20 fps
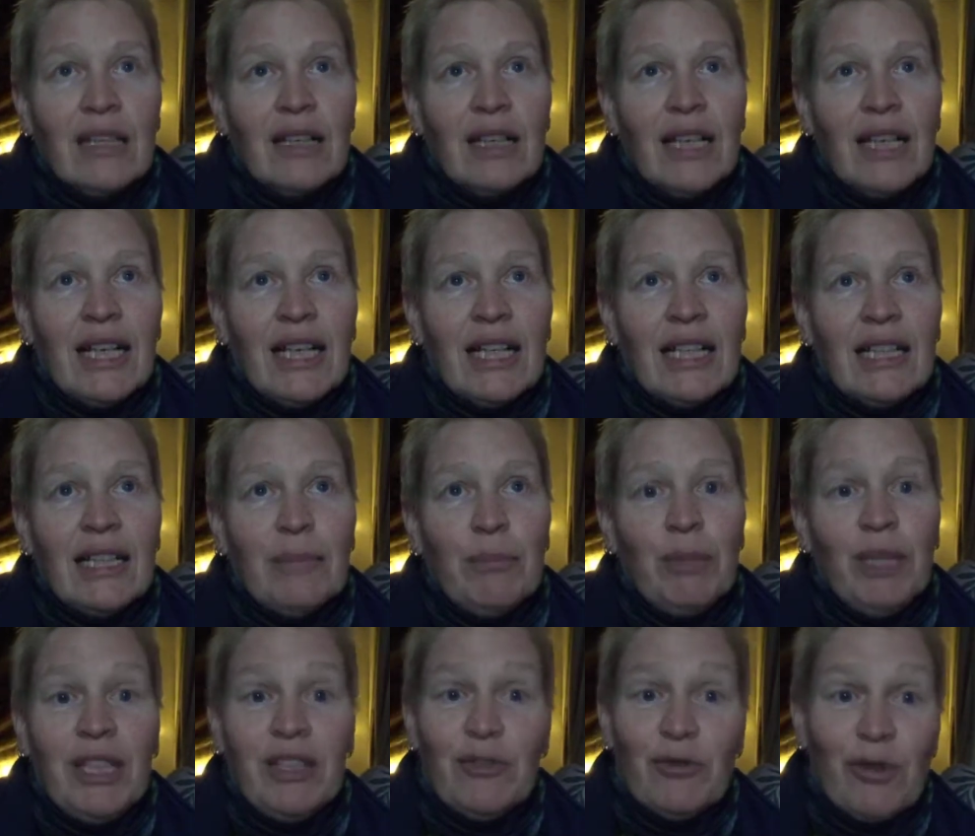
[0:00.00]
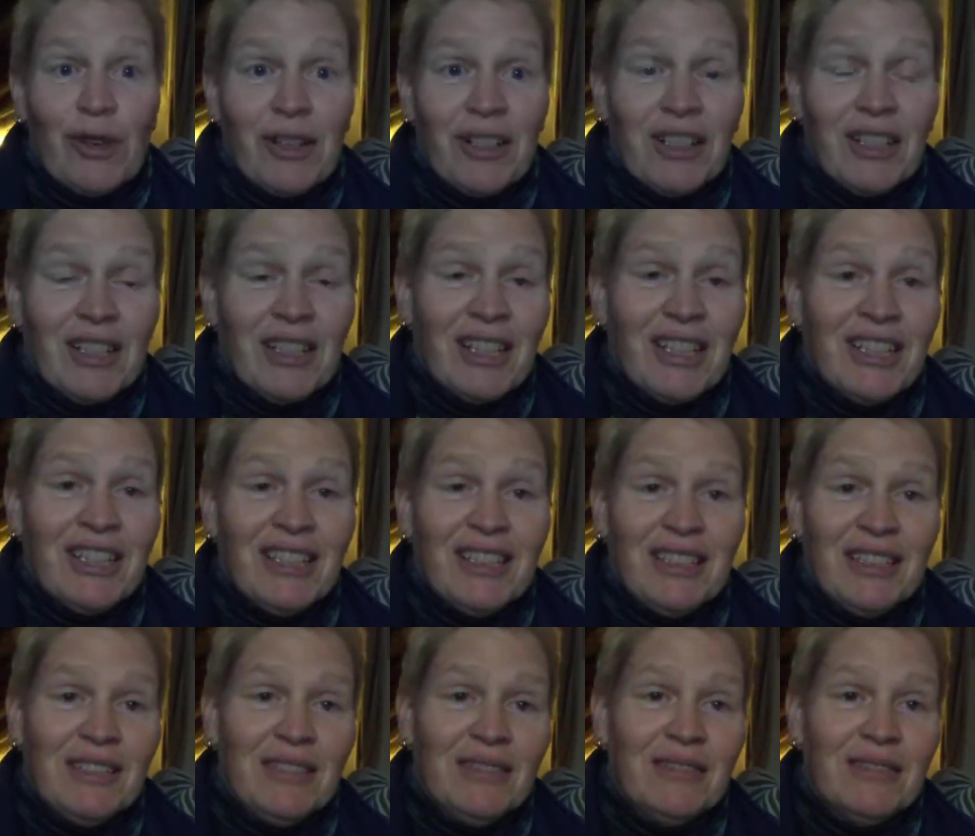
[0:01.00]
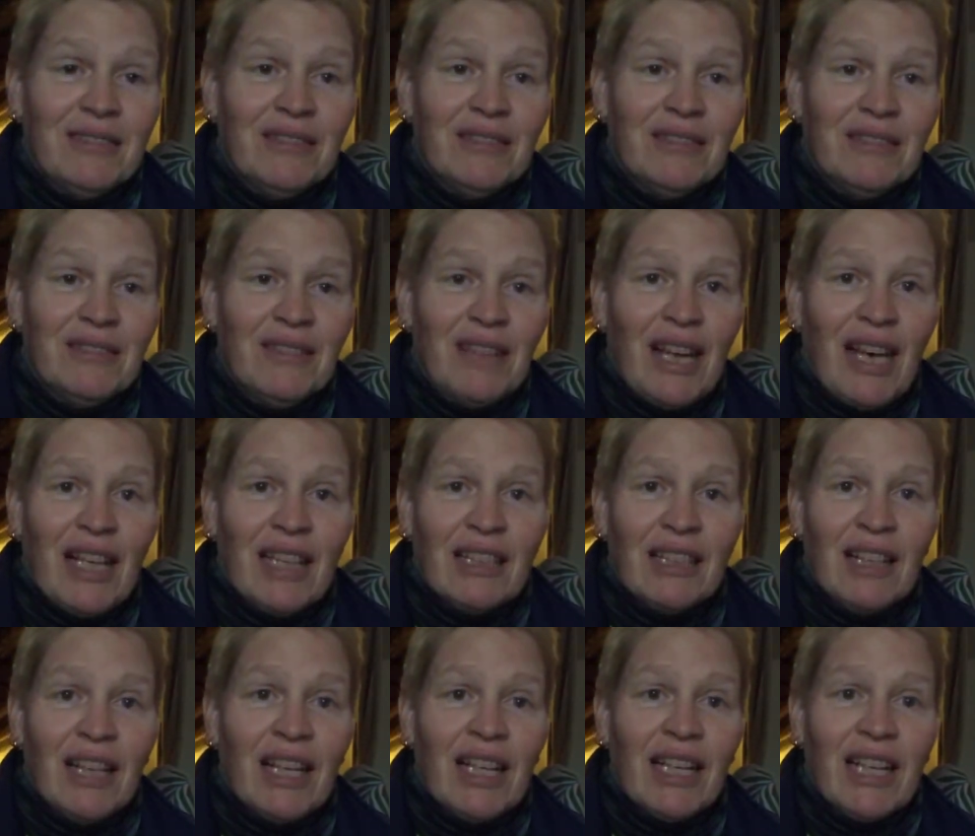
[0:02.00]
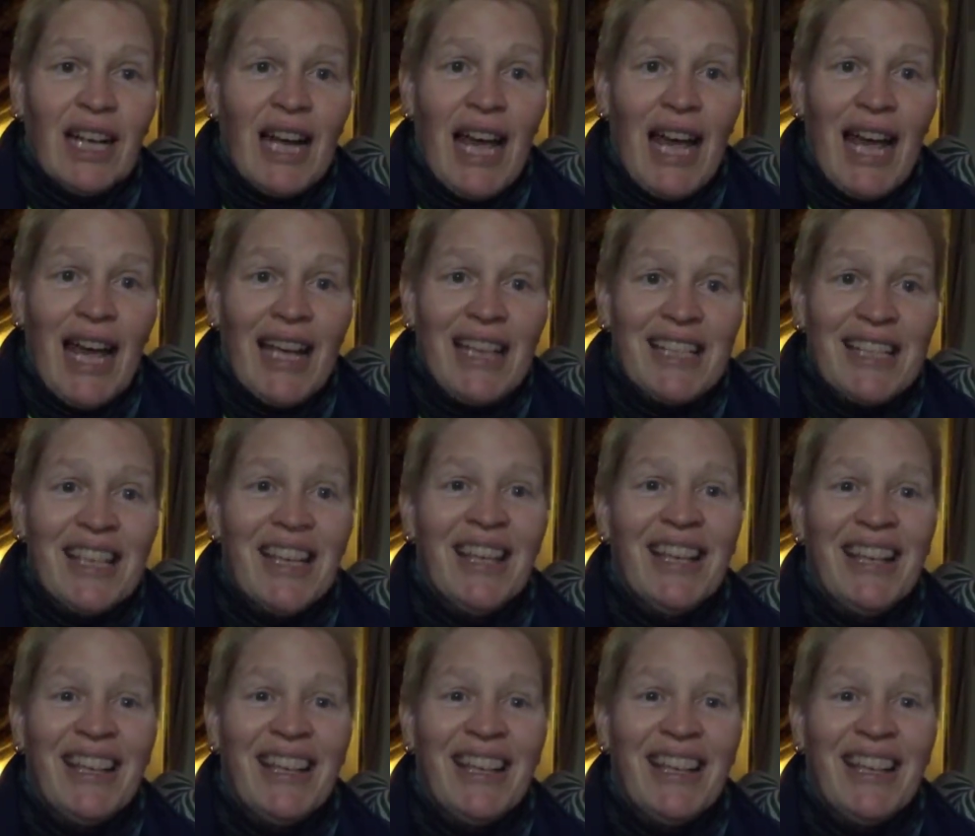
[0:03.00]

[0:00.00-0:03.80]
and be drunk and act like an ass.